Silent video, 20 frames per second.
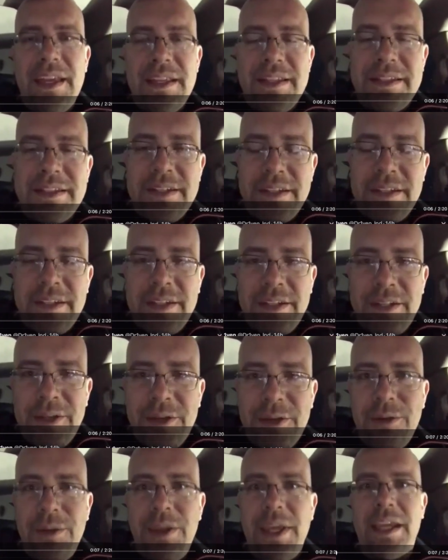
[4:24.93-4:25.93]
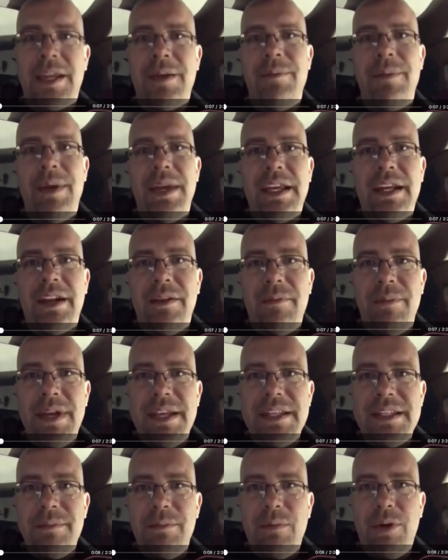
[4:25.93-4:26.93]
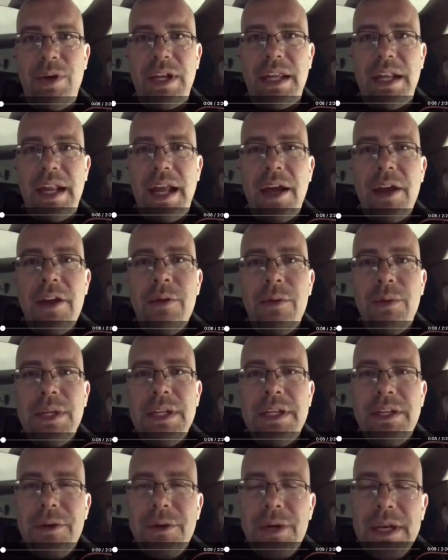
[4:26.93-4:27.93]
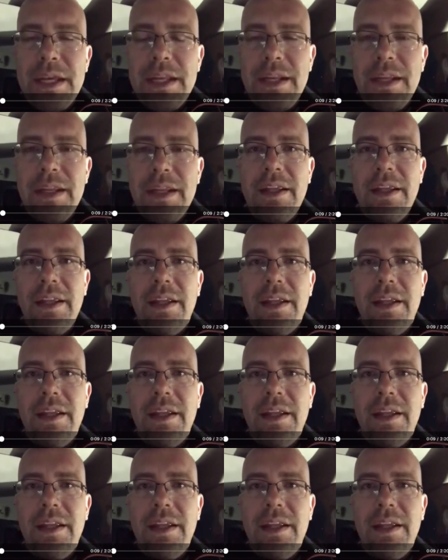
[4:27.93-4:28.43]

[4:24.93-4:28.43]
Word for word: it's you that can make it an amazing morning. And how do we do it?